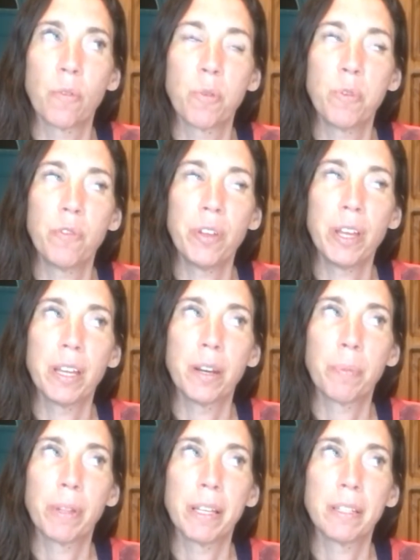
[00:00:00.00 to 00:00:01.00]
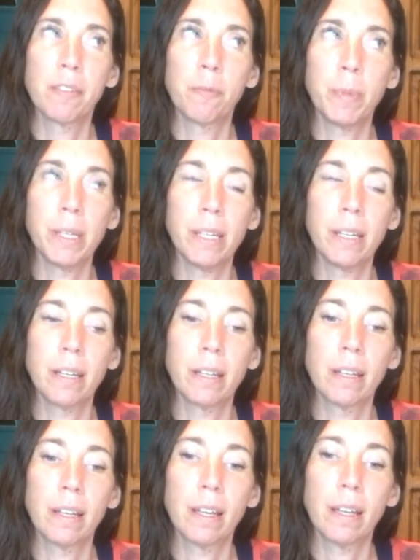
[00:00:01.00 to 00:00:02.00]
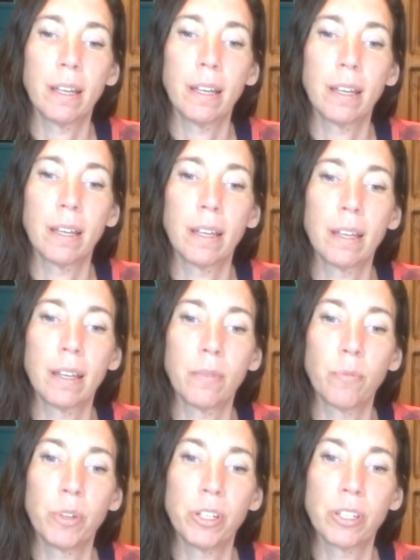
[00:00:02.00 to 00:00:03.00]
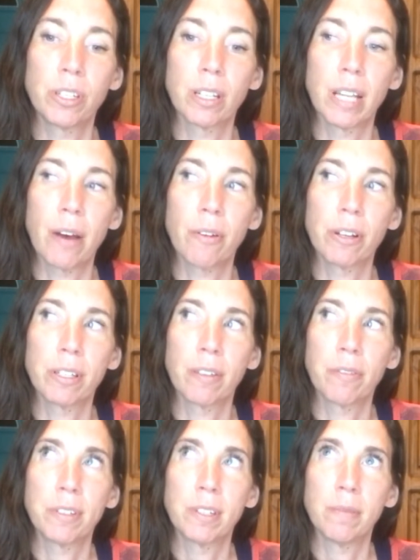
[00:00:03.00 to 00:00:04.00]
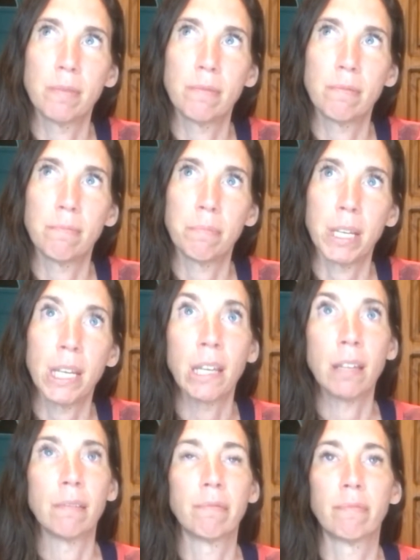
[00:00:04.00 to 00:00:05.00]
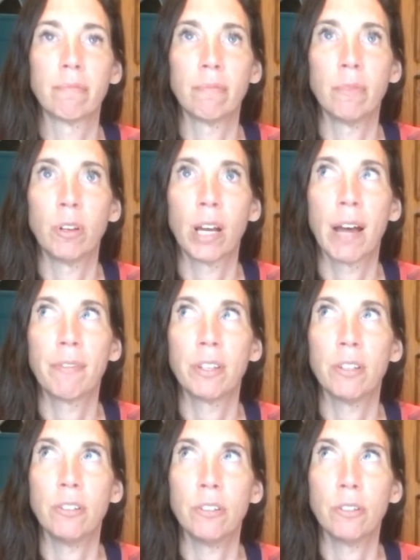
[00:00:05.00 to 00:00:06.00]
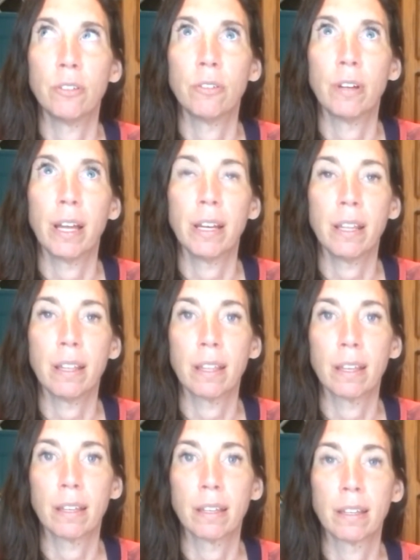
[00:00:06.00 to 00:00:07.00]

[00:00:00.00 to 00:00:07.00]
we're moving in a place of being, and we just allow ourselves to be. We don't have to do anything.